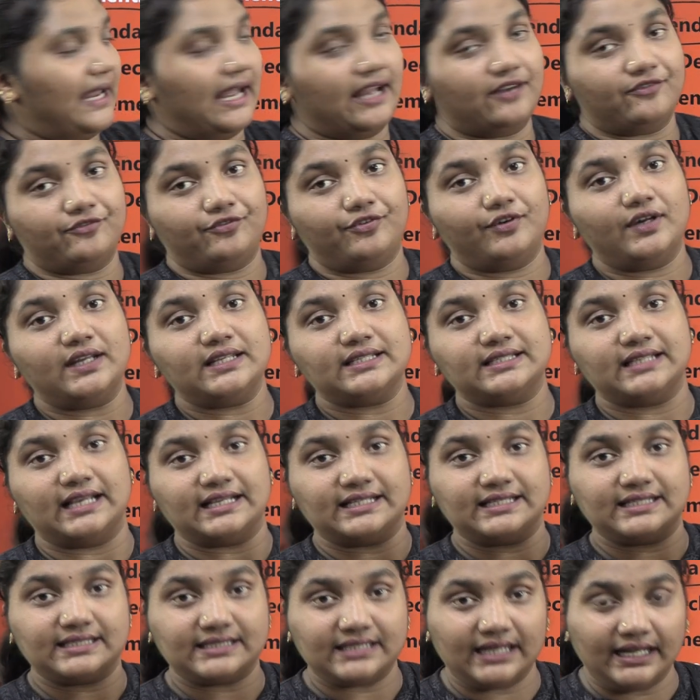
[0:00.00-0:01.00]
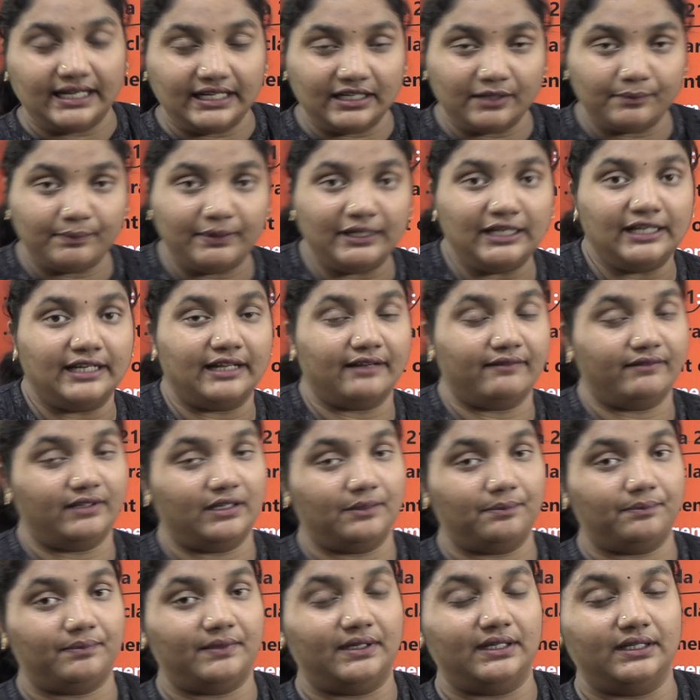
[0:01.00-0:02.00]
plan for sustainable
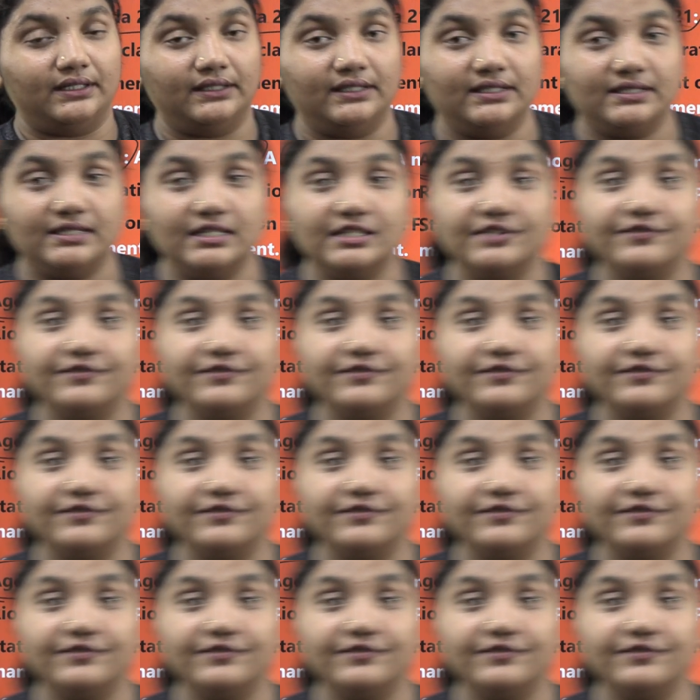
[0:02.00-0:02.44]
development. This